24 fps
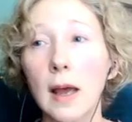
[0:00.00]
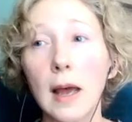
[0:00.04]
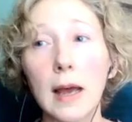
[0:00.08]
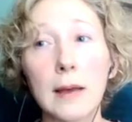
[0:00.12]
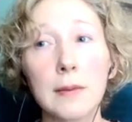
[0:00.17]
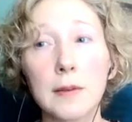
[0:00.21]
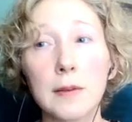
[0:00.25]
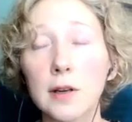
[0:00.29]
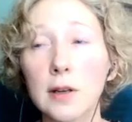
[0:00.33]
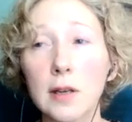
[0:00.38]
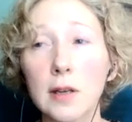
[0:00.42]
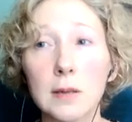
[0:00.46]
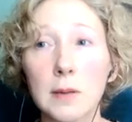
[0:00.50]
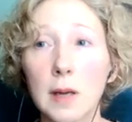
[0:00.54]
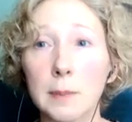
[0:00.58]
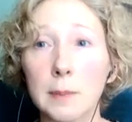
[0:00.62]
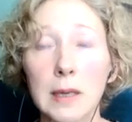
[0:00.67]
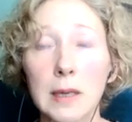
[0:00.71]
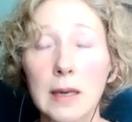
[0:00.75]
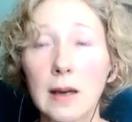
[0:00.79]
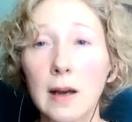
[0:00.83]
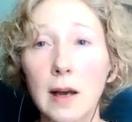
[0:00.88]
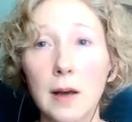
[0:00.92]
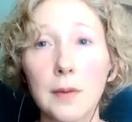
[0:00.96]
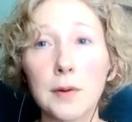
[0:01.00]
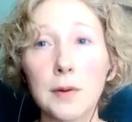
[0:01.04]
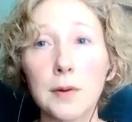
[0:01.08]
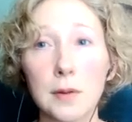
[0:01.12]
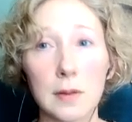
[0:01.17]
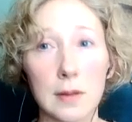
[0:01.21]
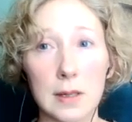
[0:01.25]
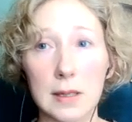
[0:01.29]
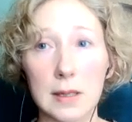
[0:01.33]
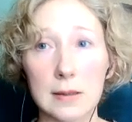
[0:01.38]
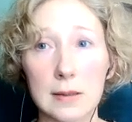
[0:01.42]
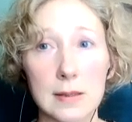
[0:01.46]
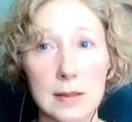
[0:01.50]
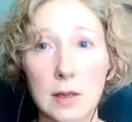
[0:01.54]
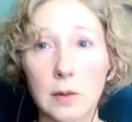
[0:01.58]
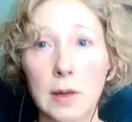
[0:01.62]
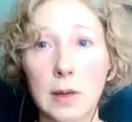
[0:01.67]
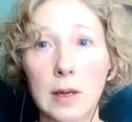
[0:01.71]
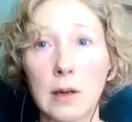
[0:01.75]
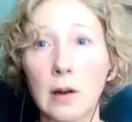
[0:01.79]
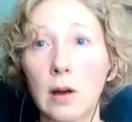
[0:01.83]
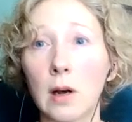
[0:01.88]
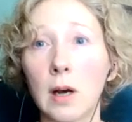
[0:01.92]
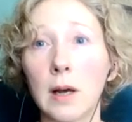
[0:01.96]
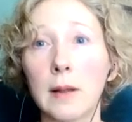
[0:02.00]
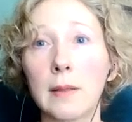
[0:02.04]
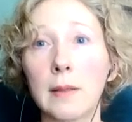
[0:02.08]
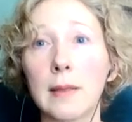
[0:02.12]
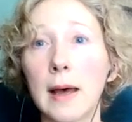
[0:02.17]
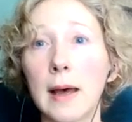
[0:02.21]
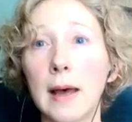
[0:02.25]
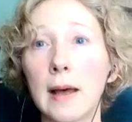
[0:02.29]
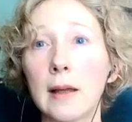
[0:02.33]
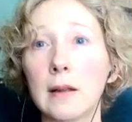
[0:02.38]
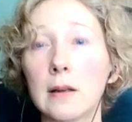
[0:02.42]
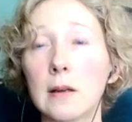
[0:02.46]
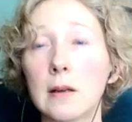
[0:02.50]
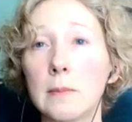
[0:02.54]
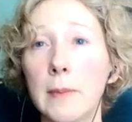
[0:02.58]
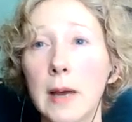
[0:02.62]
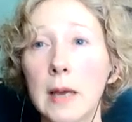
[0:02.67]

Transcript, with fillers: And there can be other things going on that